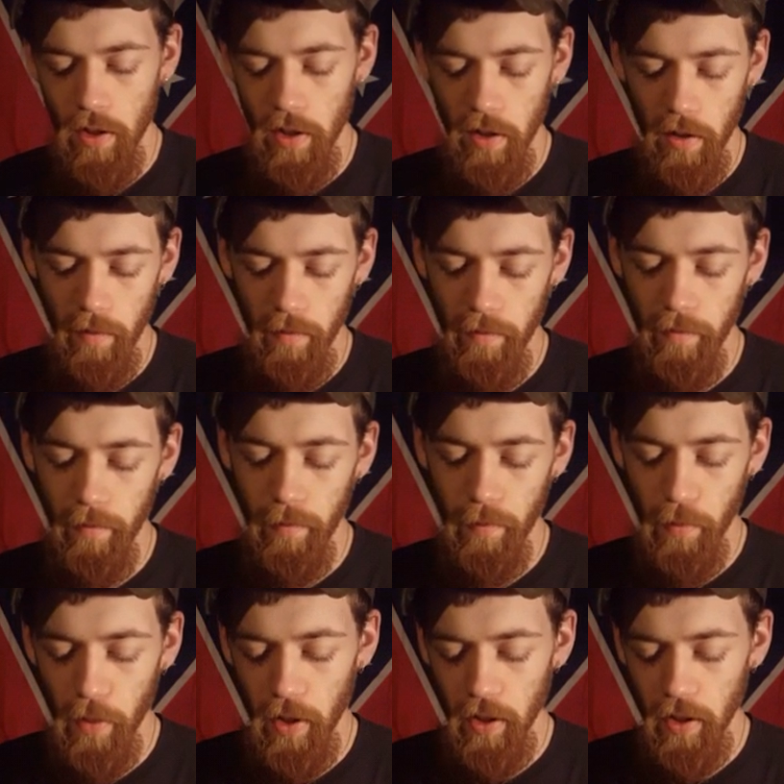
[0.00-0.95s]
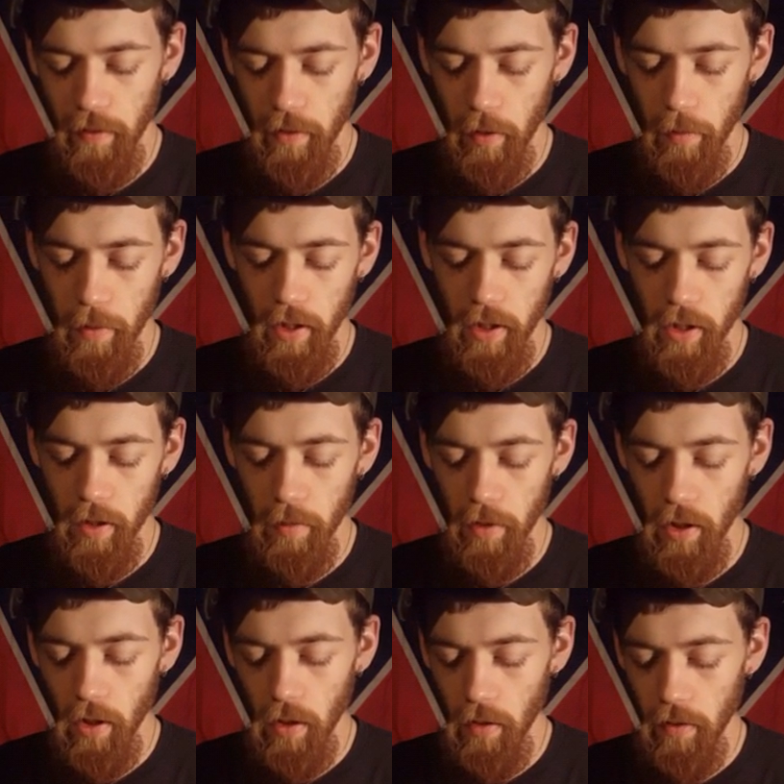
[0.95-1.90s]
Just really, if you mention
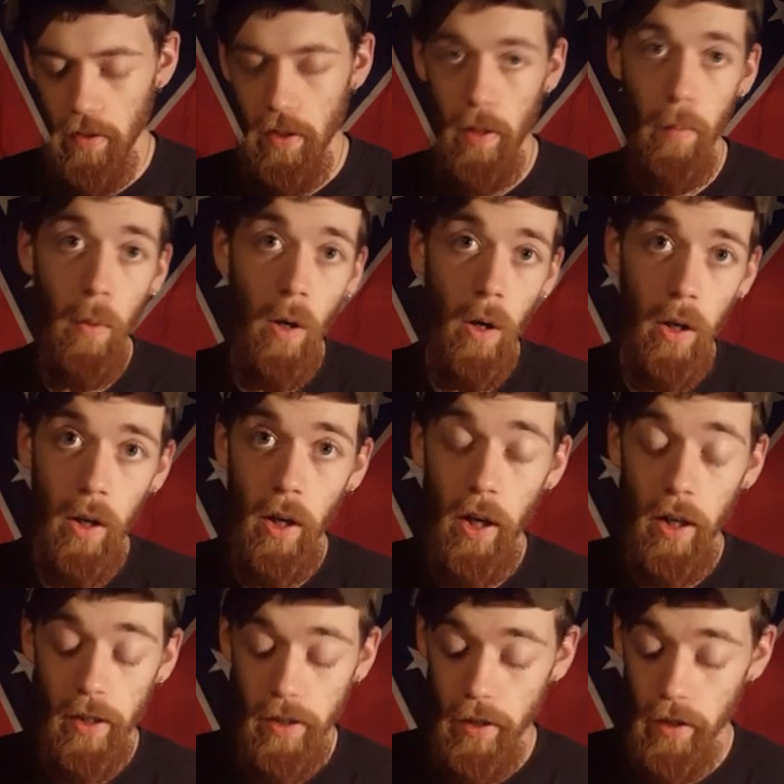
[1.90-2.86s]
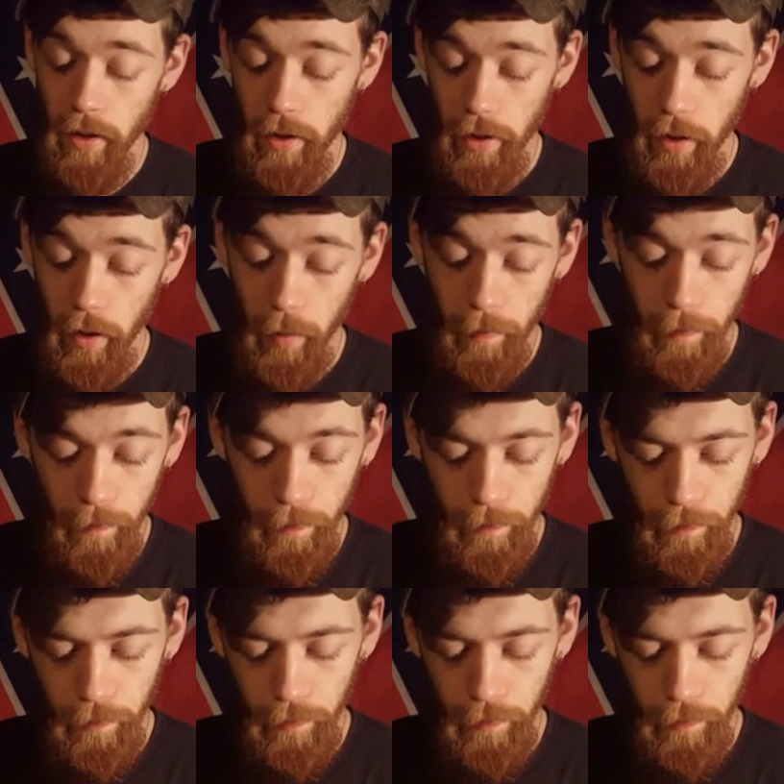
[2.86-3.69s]
me, you're going to say Mark Cox sent you up.